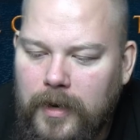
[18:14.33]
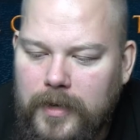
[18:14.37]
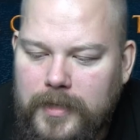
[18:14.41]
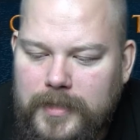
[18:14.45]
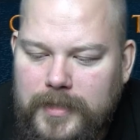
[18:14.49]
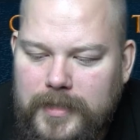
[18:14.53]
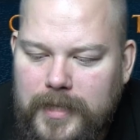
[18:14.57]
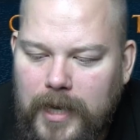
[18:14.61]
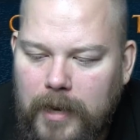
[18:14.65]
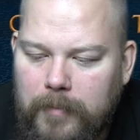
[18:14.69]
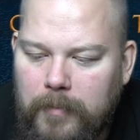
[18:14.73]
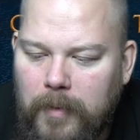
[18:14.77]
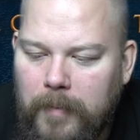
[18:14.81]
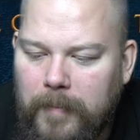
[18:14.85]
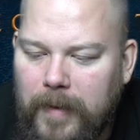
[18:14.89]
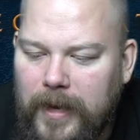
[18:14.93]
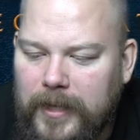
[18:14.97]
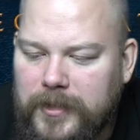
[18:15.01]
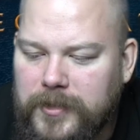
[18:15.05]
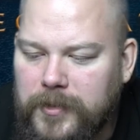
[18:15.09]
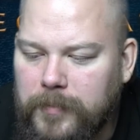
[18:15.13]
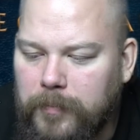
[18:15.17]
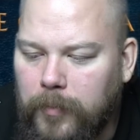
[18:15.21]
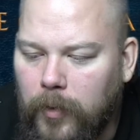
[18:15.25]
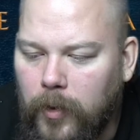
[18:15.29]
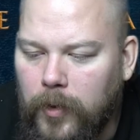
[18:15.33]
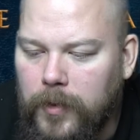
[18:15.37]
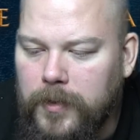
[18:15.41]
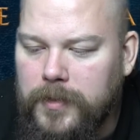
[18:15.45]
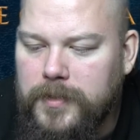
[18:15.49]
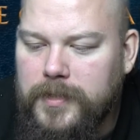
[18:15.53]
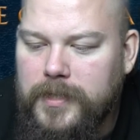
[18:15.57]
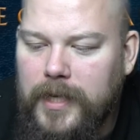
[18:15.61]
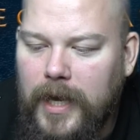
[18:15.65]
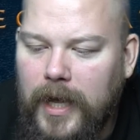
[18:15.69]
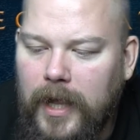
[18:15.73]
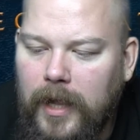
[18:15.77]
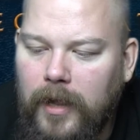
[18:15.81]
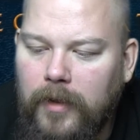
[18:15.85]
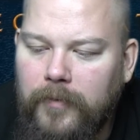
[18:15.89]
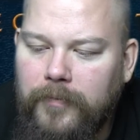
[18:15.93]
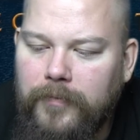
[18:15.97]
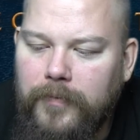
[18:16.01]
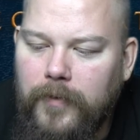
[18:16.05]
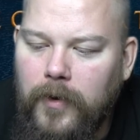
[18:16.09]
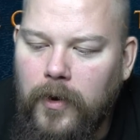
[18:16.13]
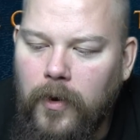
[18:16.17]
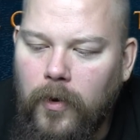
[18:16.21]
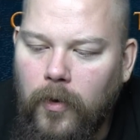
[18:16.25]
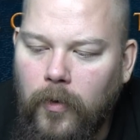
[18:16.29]
Same amount of points,
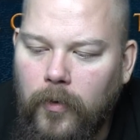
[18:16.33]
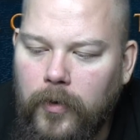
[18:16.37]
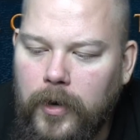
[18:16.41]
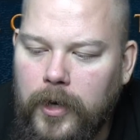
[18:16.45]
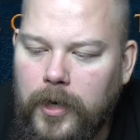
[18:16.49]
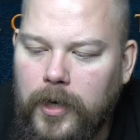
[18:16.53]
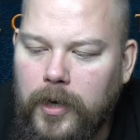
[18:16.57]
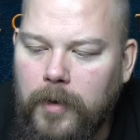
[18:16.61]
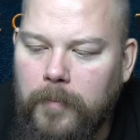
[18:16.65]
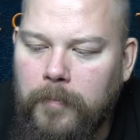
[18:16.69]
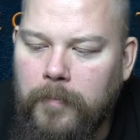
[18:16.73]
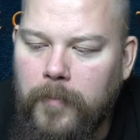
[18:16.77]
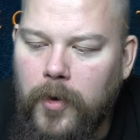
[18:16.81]
Elf, Lothlorien,